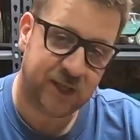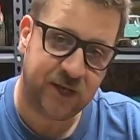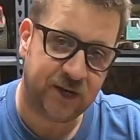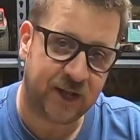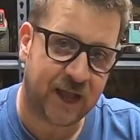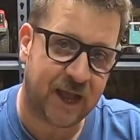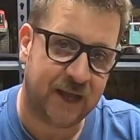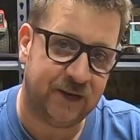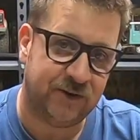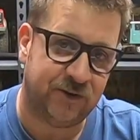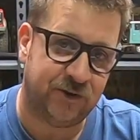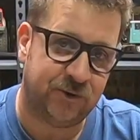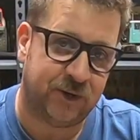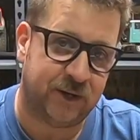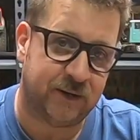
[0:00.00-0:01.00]
going to kind of
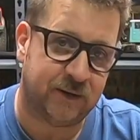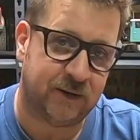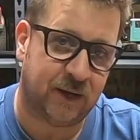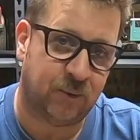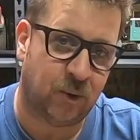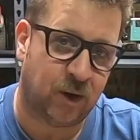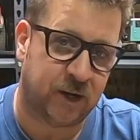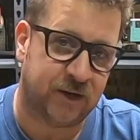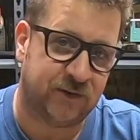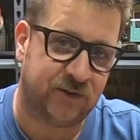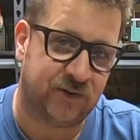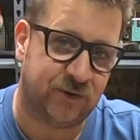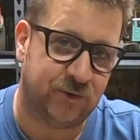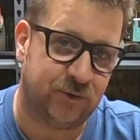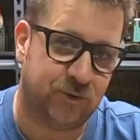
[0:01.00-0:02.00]
do it. I wanted
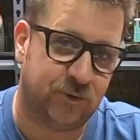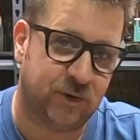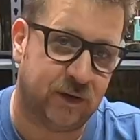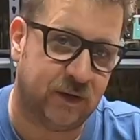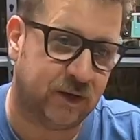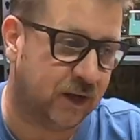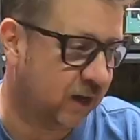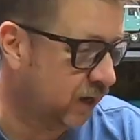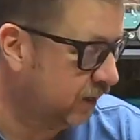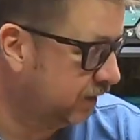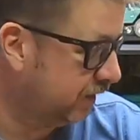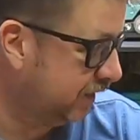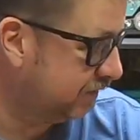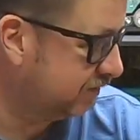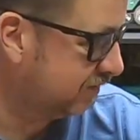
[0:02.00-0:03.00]
to get